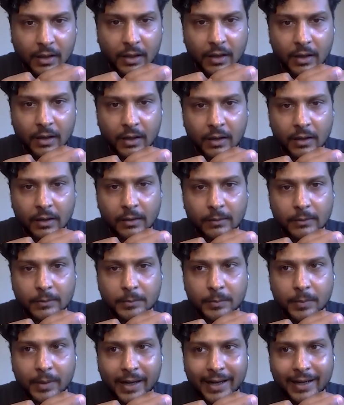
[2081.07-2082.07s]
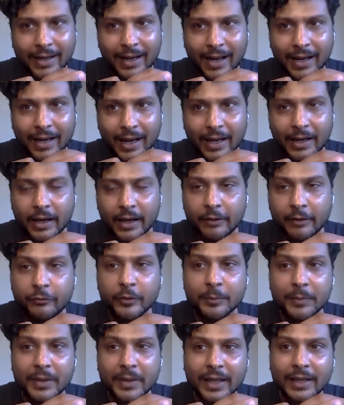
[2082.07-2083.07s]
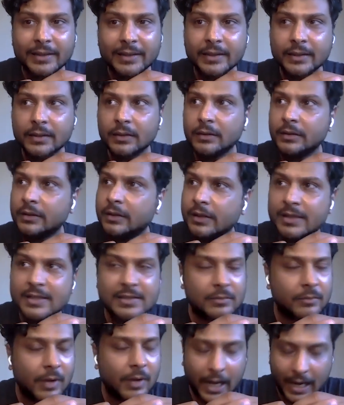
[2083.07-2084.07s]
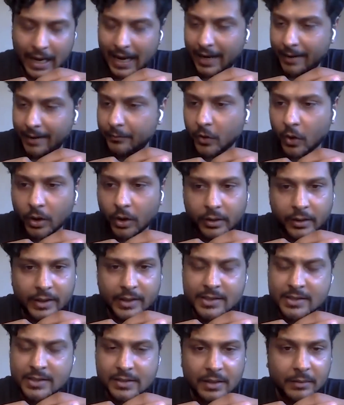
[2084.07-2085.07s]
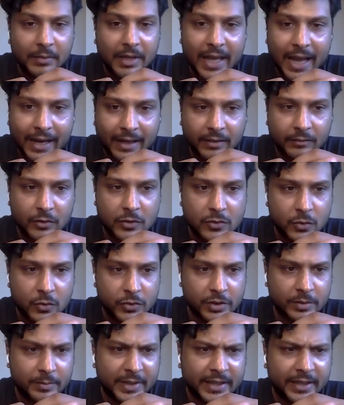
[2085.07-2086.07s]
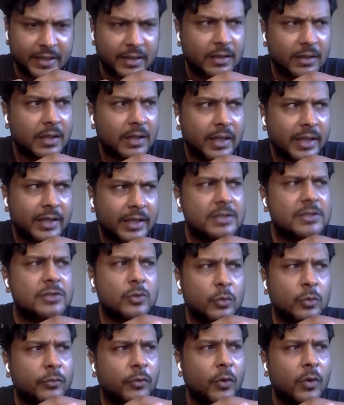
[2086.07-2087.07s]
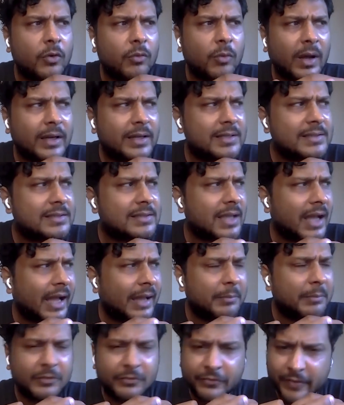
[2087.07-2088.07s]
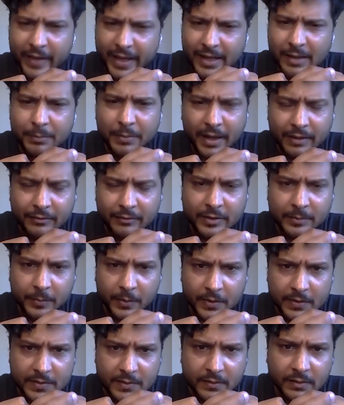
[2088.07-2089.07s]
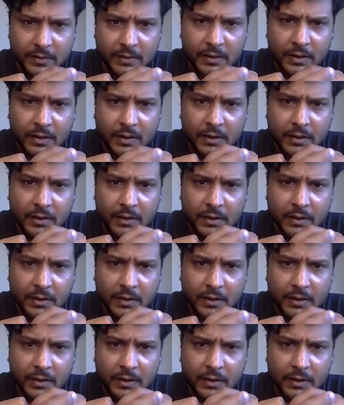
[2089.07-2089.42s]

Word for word: Uh, and, and, and, and for me, I think the reason why I'm not extremely active on social media is twofold. One is I'm a very private person.